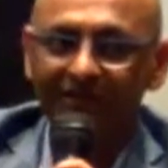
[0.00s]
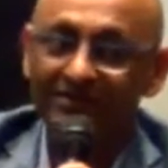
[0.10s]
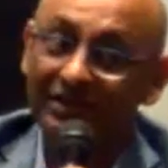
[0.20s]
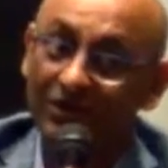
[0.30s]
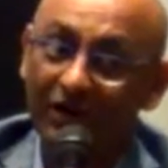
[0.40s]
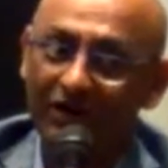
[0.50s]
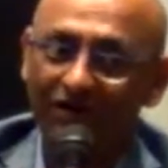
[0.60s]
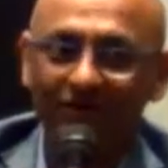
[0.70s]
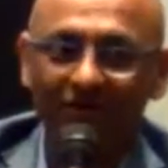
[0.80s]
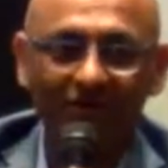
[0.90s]
Like we are,
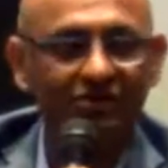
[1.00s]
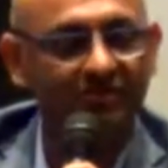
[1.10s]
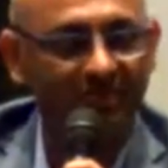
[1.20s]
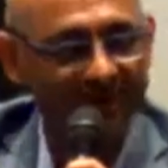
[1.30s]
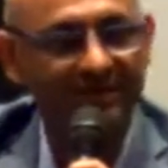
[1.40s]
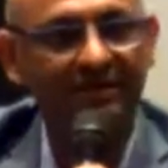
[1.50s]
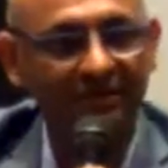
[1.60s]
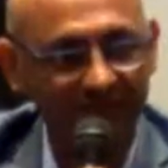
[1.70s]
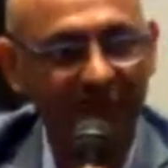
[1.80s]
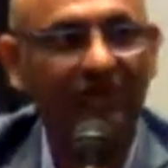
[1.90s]
you know, it's so the basic, the
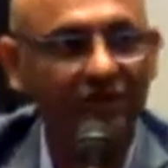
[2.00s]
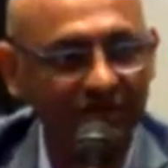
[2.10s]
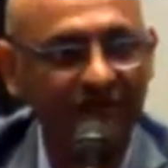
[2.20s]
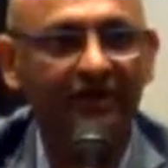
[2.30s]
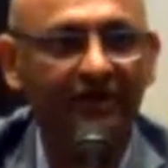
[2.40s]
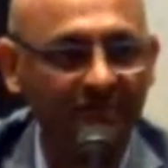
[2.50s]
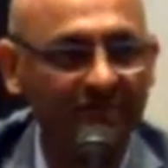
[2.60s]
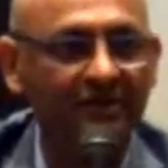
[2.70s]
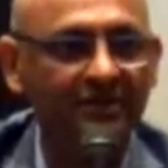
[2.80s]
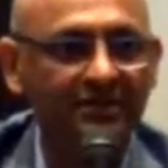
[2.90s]
foundation, the
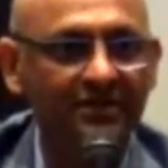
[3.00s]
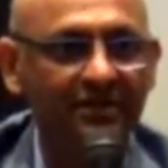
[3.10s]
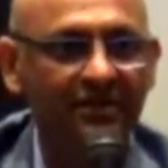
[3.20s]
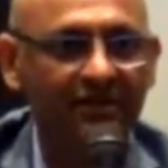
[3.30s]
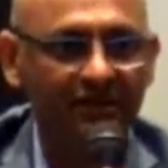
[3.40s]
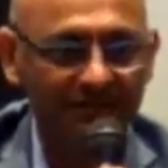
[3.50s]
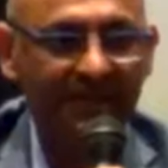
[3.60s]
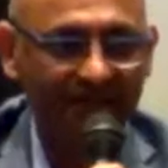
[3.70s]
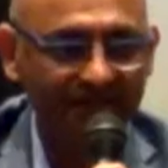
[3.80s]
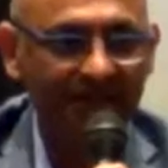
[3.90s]
fundamentals is
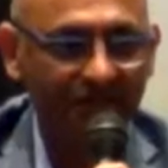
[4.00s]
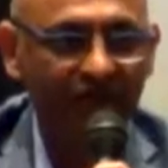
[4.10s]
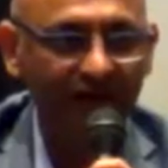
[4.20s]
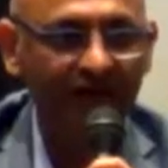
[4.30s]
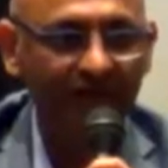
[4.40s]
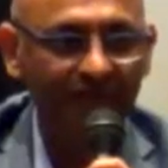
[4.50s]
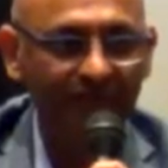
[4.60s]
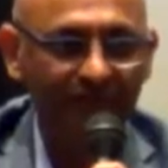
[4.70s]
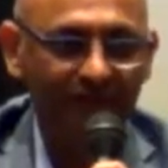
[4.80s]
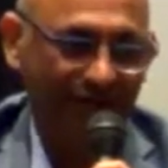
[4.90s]
IIT training.
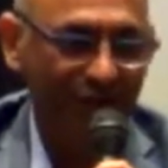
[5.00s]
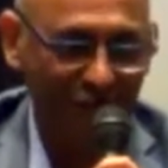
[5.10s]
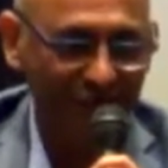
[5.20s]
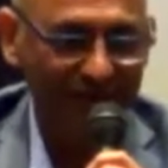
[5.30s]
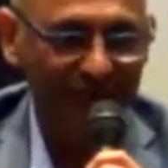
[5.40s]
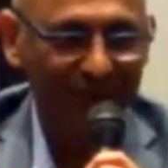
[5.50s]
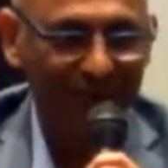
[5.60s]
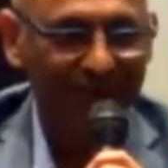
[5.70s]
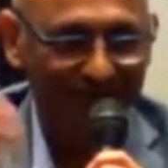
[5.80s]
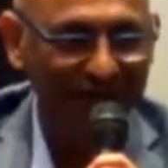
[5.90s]
I don't know that, you know,
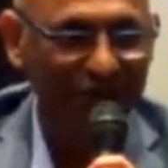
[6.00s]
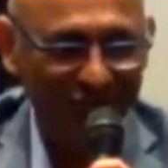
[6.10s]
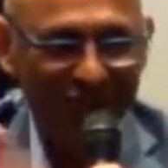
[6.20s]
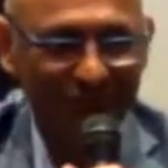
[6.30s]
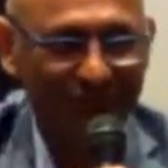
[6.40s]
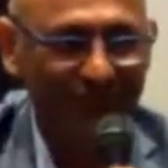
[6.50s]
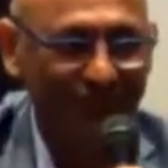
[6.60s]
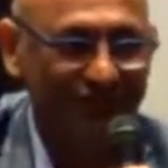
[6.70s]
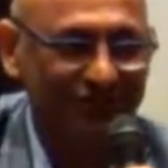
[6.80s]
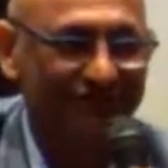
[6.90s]
Manish knows
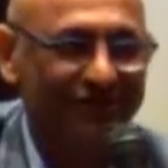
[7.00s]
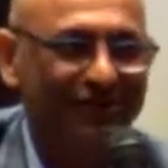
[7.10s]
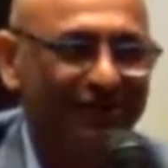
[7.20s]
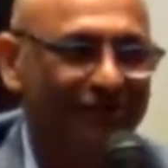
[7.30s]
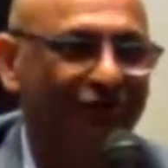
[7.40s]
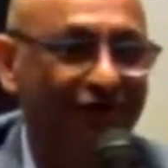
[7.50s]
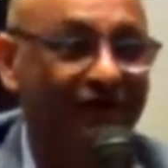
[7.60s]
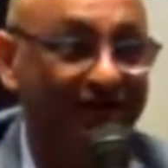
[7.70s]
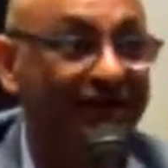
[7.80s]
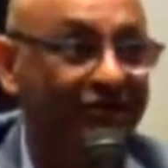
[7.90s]
what's in, involved
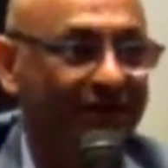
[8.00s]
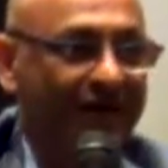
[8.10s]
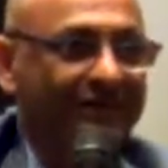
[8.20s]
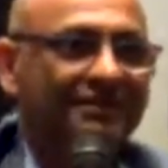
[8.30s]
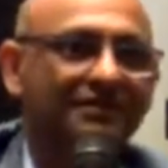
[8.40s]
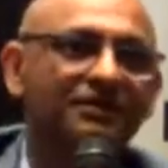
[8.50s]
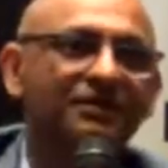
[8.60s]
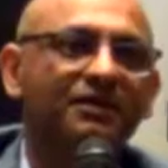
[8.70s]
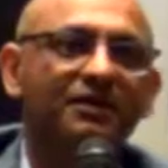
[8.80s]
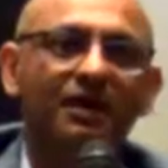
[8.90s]
in getting to IIT.
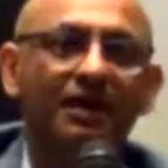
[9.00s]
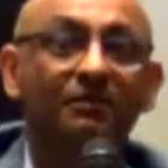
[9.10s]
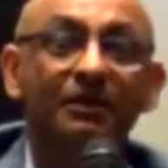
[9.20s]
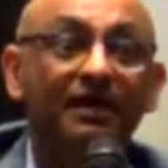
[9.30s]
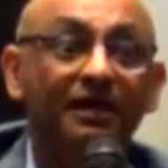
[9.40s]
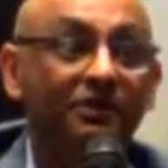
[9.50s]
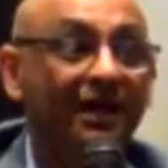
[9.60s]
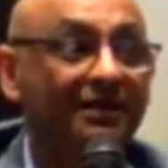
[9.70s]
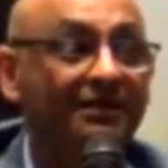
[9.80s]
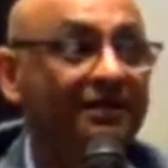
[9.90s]
Uh, when he got to
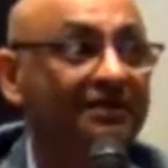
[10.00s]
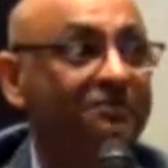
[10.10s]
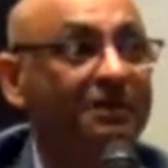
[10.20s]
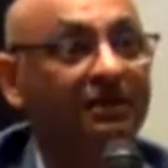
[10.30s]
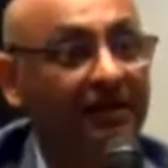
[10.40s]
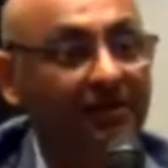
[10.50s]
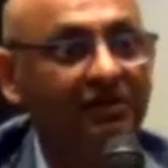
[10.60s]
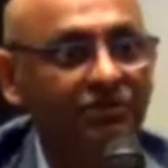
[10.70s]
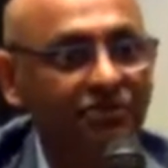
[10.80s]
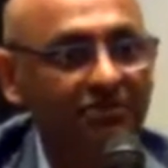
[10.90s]
IIT, he didn't speak any
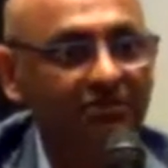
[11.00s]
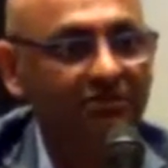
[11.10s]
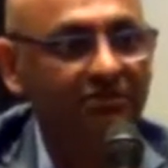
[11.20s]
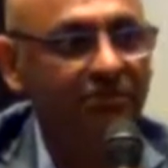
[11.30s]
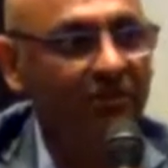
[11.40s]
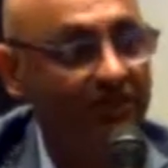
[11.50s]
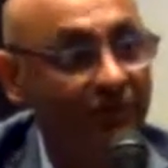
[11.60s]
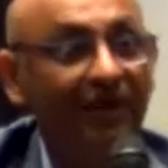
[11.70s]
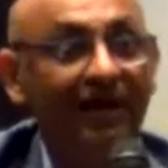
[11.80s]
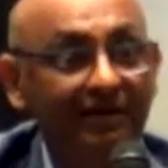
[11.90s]
English. He got
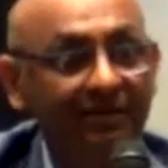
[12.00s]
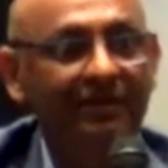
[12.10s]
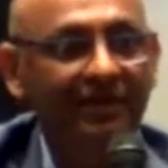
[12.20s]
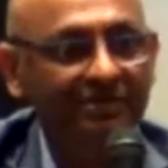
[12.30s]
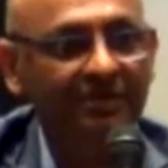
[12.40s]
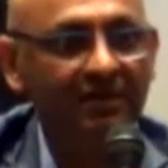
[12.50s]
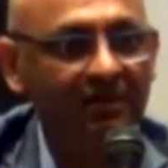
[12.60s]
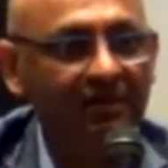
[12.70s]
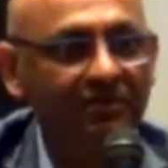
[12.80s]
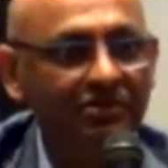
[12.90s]
through IIT without speaking
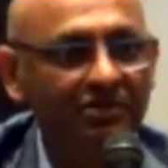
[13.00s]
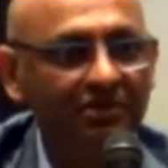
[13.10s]
English.